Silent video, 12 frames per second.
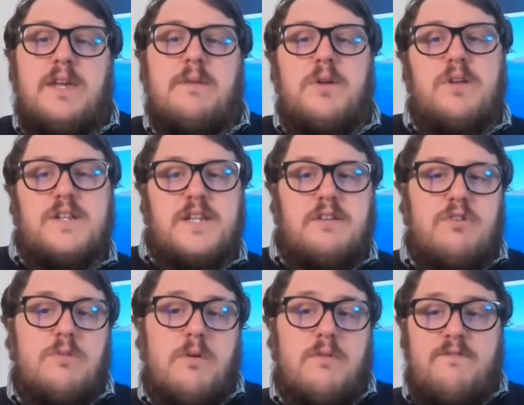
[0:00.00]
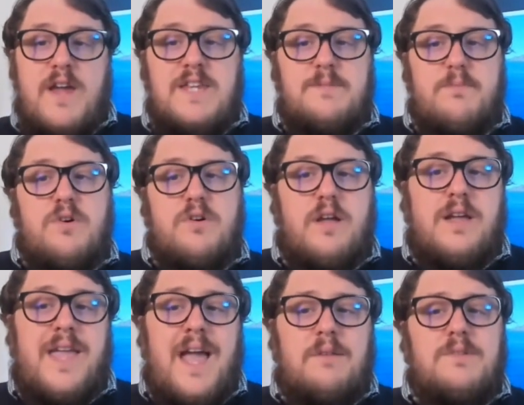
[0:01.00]
community group on Facebook.
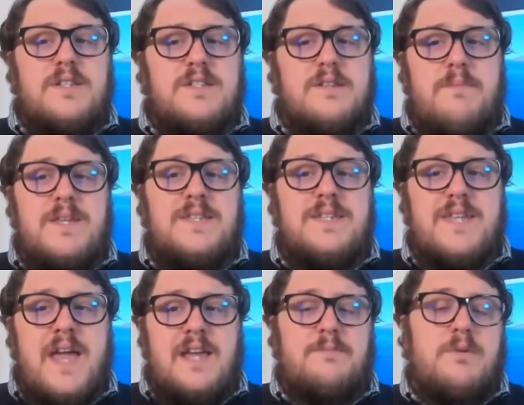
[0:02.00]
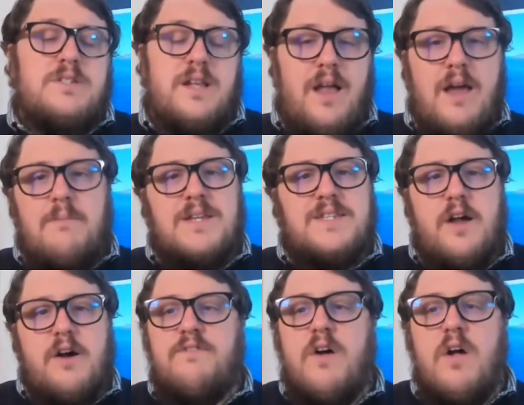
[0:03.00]
Accountants and business experts like
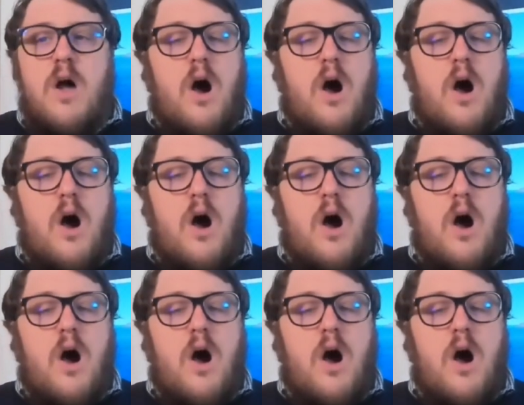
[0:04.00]
myself